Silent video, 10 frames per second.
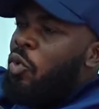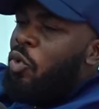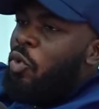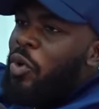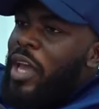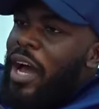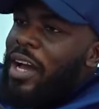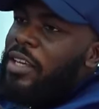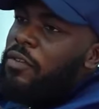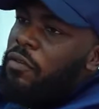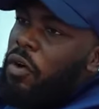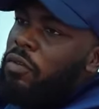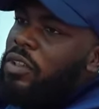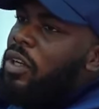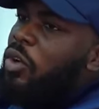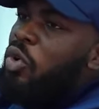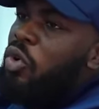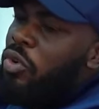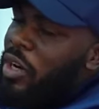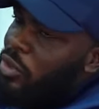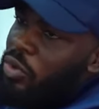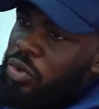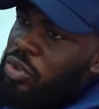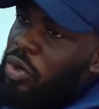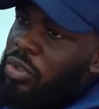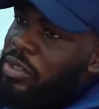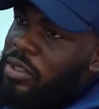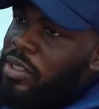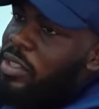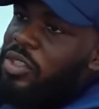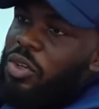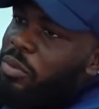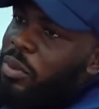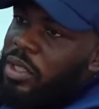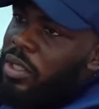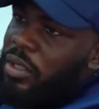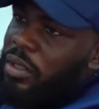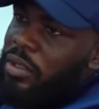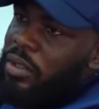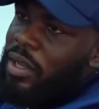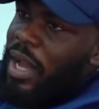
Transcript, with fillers: we are involved in low-resolution decision-making. Facts.